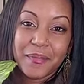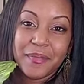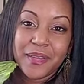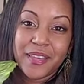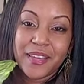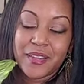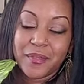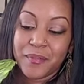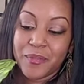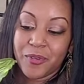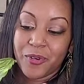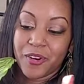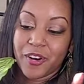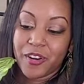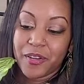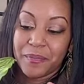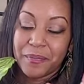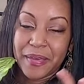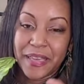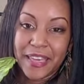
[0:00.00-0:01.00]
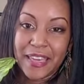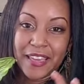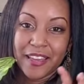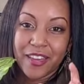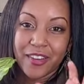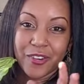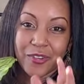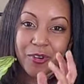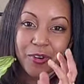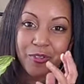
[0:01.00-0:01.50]
be a more
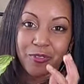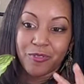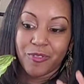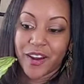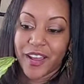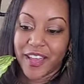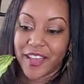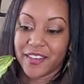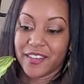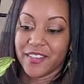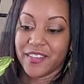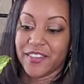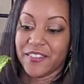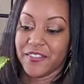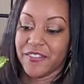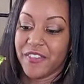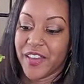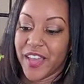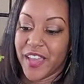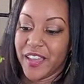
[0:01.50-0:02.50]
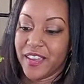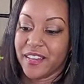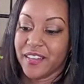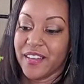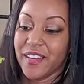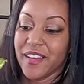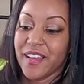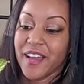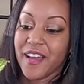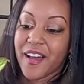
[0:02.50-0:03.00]
pink or red
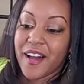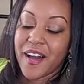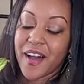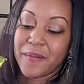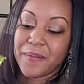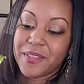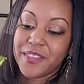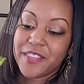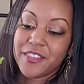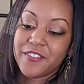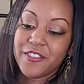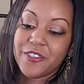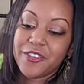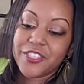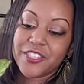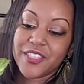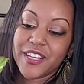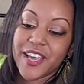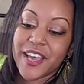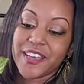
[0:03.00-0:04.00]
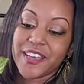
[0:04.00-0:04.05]
vein. Um, and then of course she